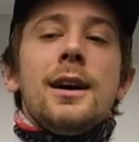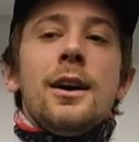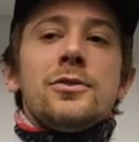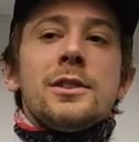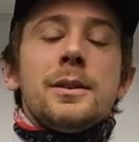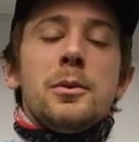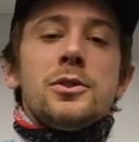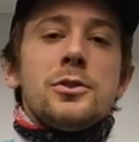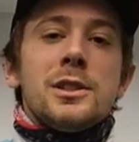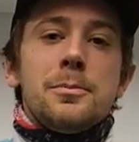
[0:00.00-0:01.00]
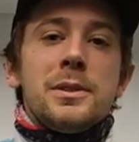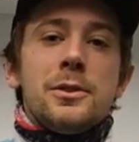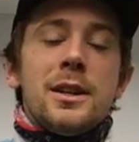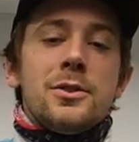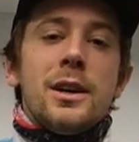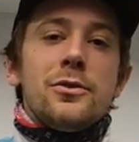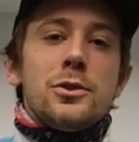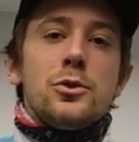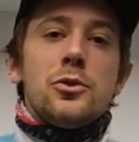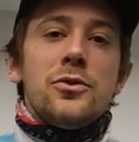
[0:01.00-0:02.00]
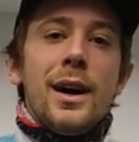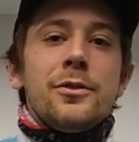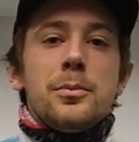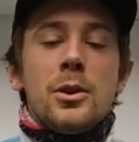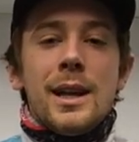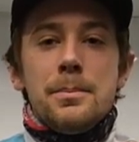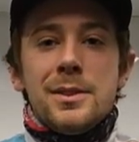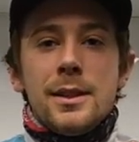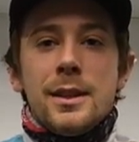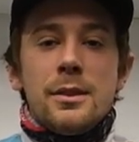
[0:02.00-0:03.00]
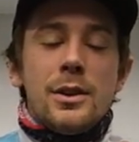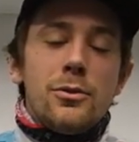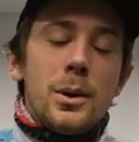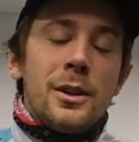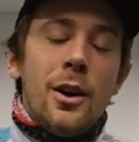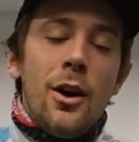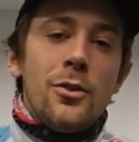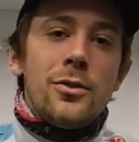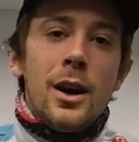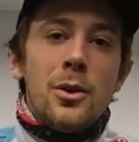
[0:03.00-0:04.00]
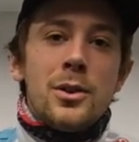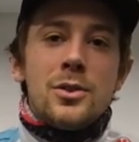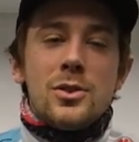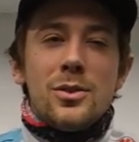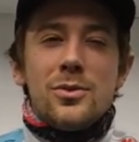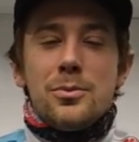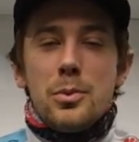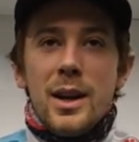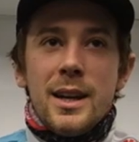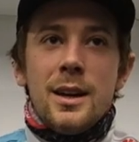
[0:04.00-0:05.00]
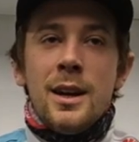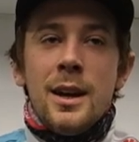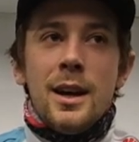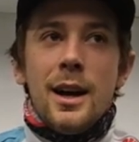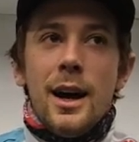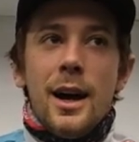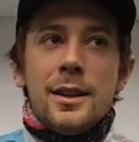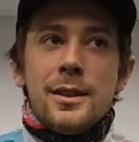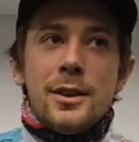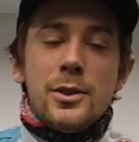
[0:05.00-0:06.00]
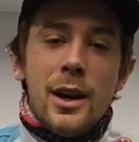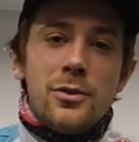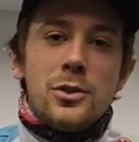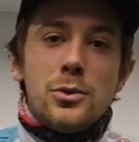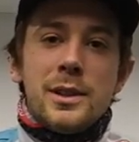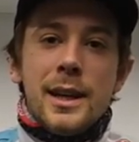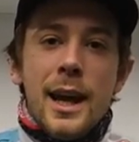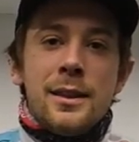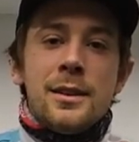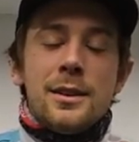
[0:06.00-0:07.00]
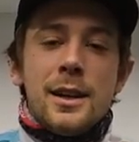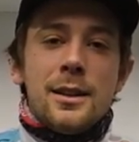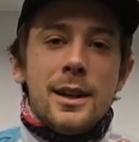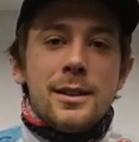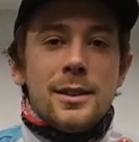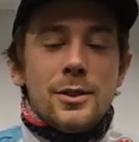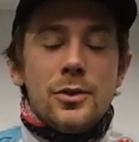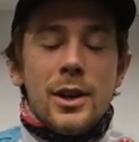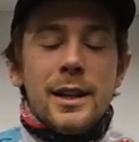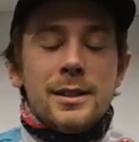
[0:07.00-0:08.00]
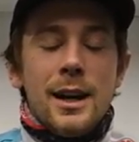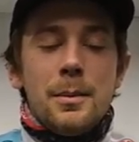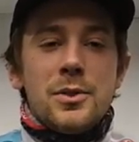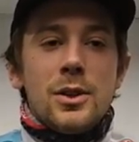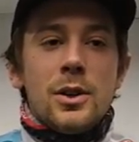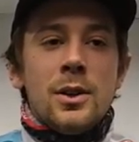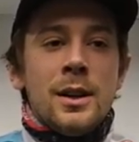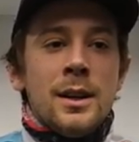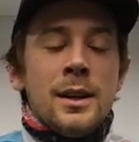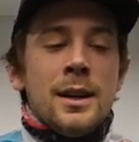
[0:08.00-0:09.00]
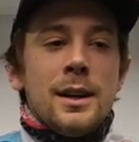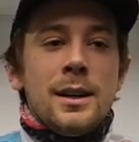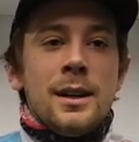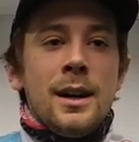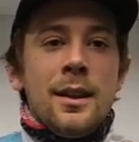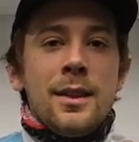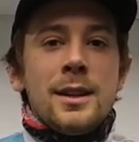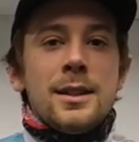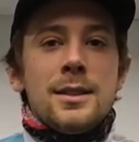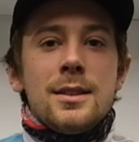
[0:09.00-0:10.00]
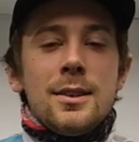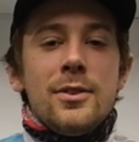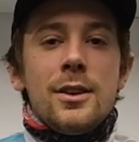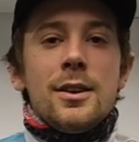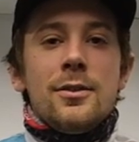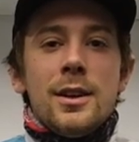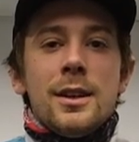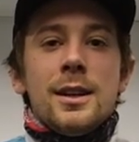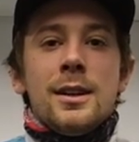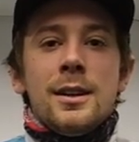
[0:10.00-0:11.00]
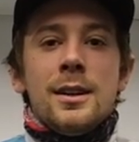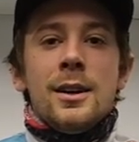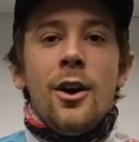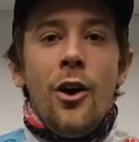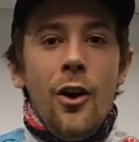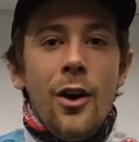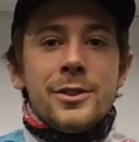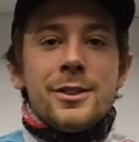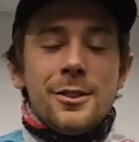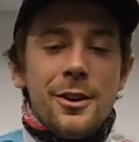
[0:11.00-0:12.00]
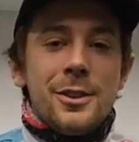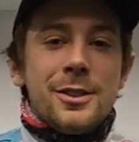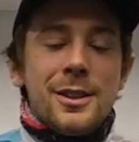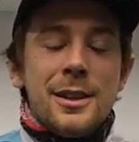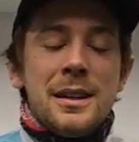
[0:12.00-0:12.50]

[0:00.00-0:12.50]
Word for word: after the MotoGP race you have to do five more laps and then you have one and a half hours of break and then you have to do it again like and this for eight times so uh, I think this is a very very uh, hard task